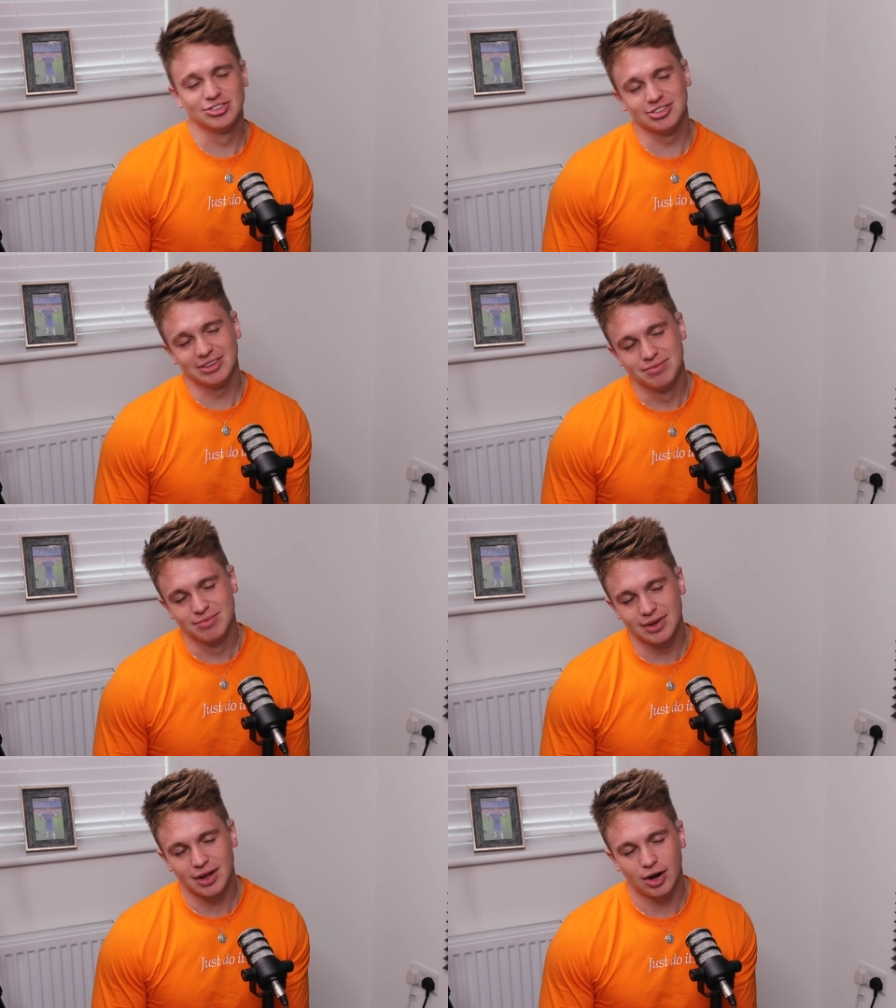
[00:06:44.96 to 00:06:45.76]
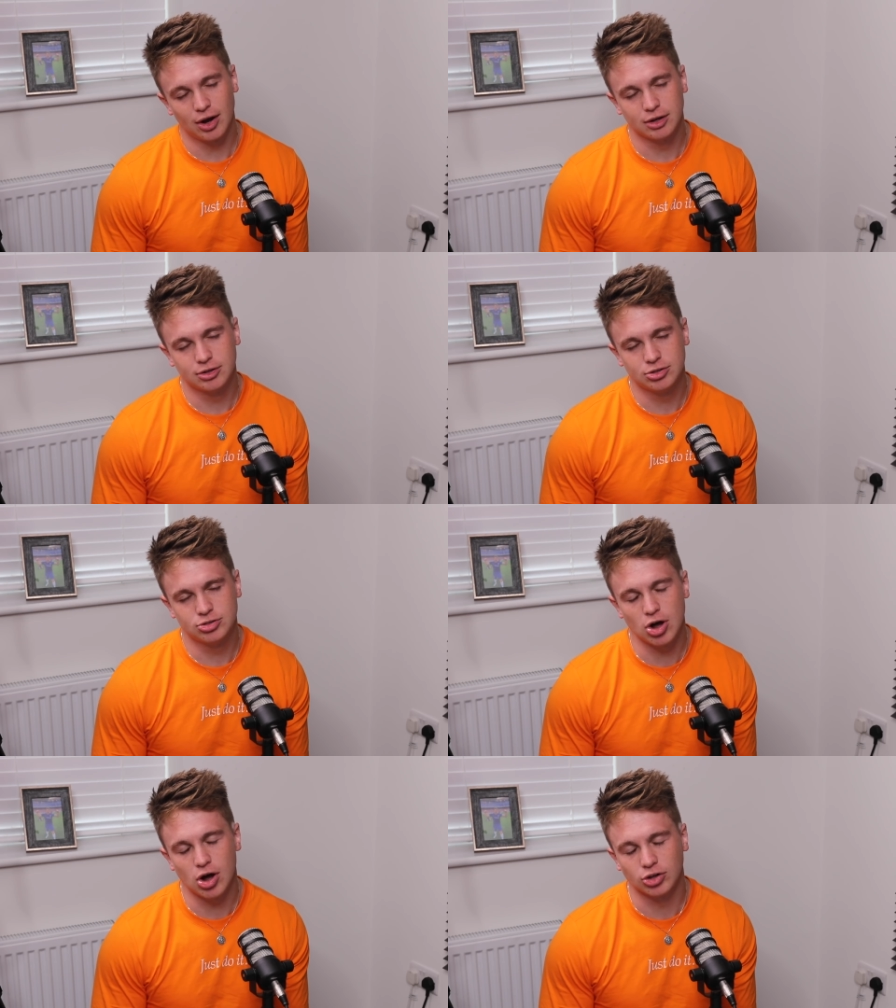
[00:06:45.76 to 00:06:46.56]
just in, oh
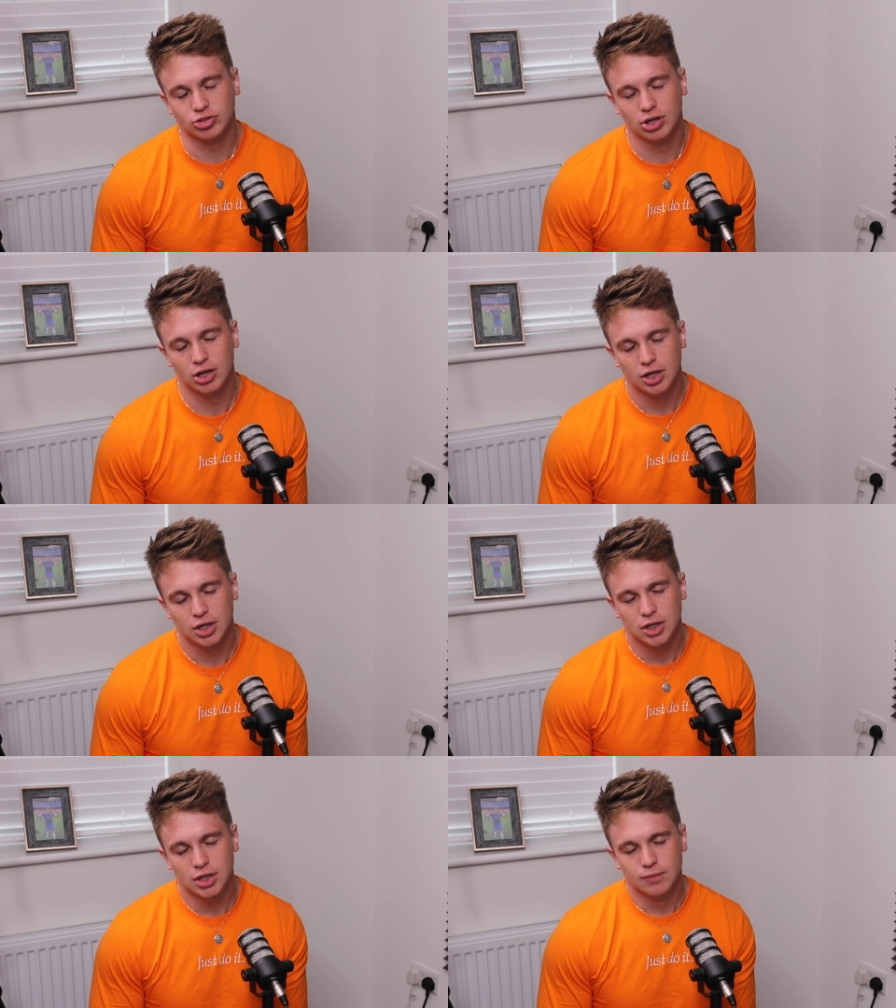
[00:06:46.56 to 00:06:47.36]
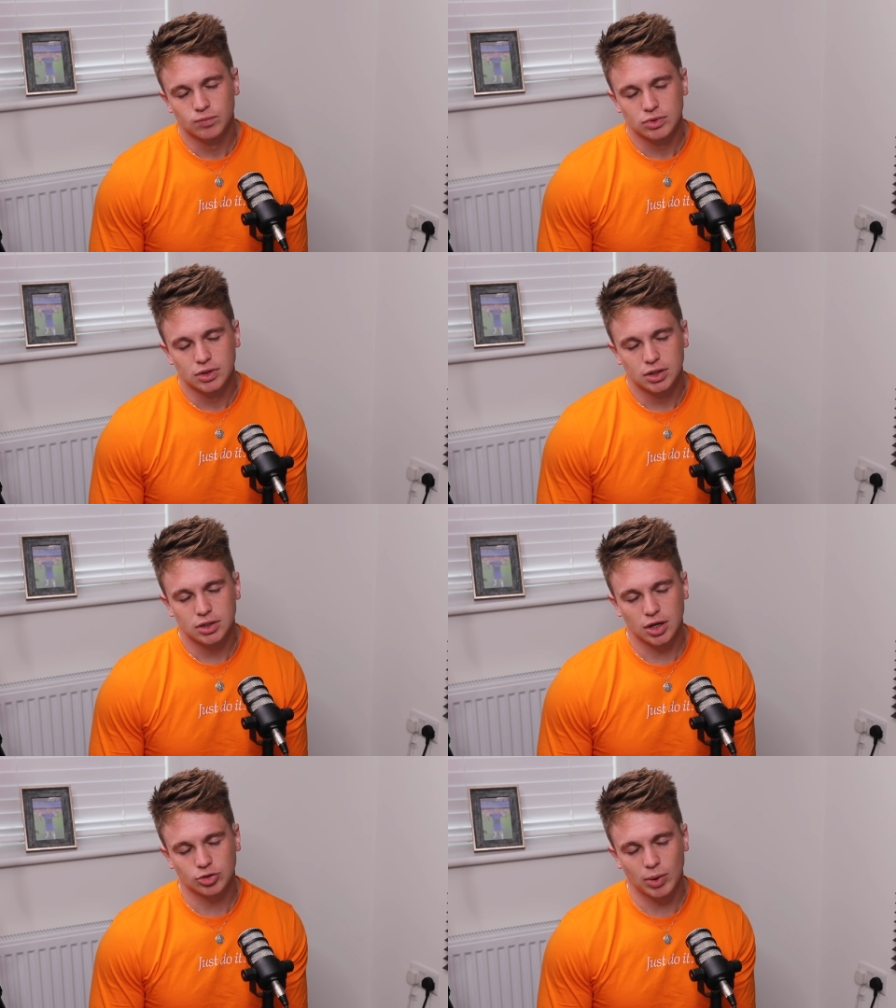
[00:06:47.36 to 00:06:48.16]
god.
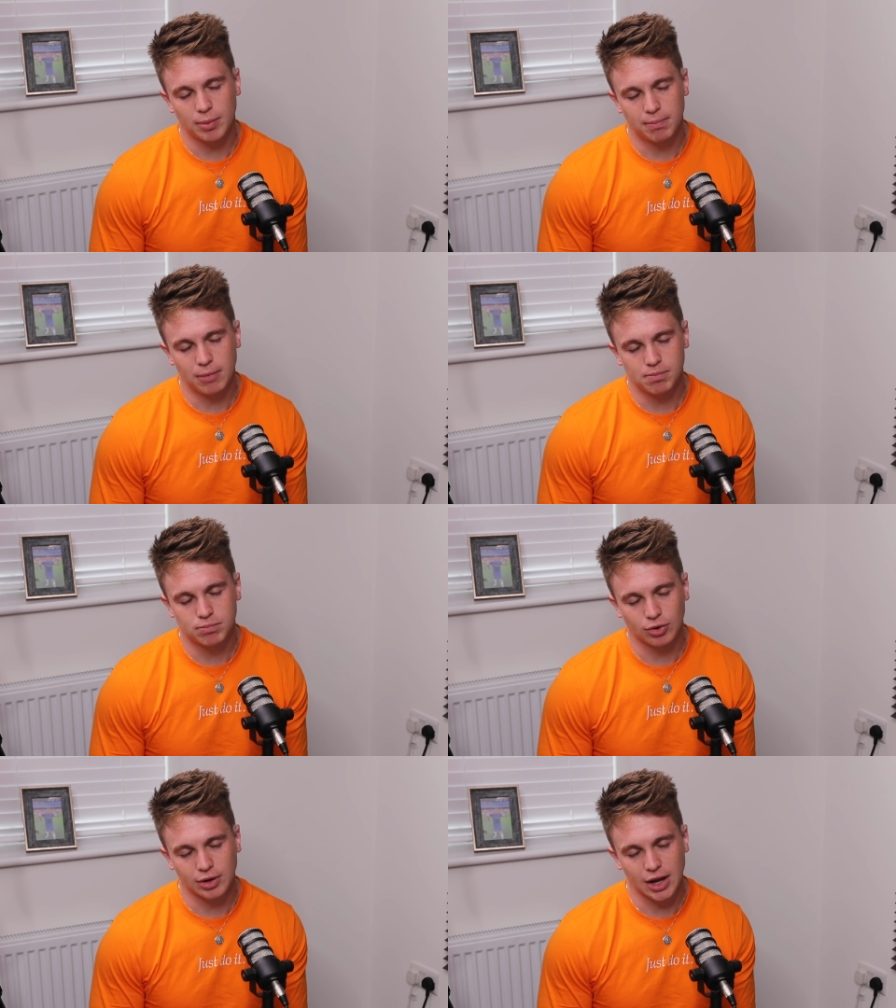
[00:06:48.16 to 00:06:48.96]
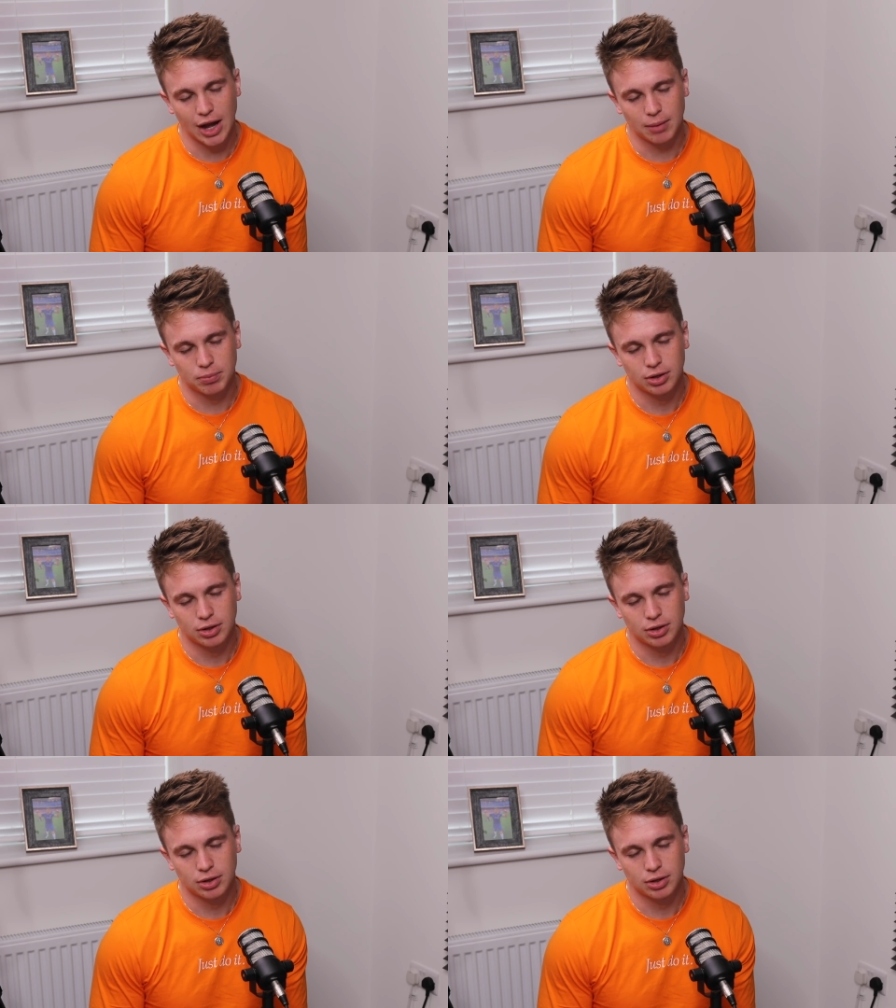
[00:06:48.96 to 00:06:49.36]
no, it's when my mum brought it up.